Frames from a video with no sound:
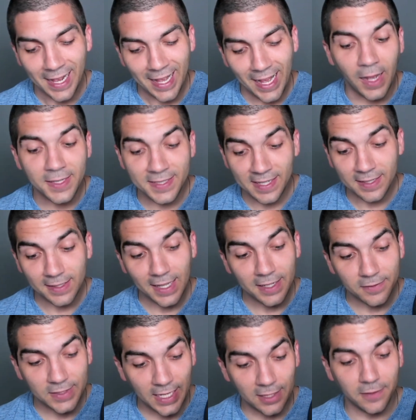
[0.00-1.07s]
I'd seen a lot
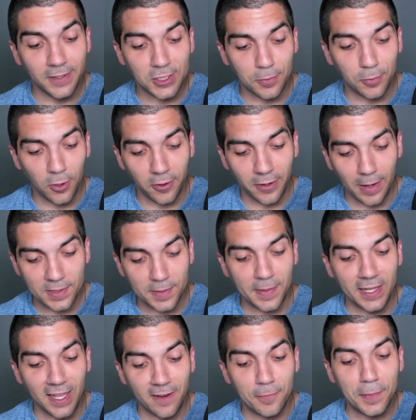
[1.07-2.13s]
of television programs in my
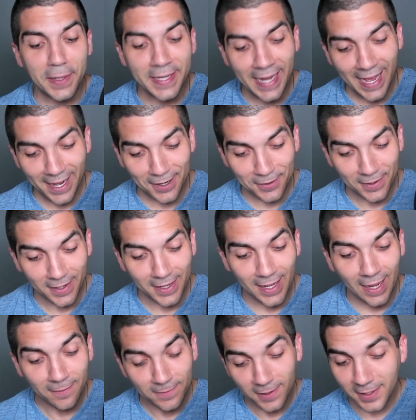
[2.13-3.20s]
life, but now
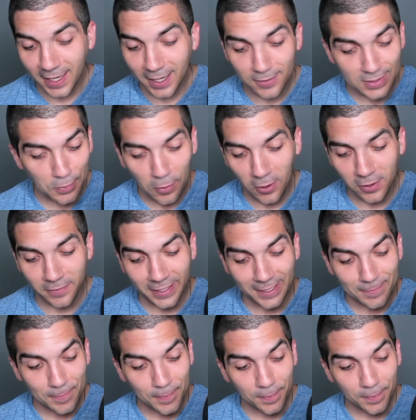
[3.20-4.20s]
I felt like I was a part of it.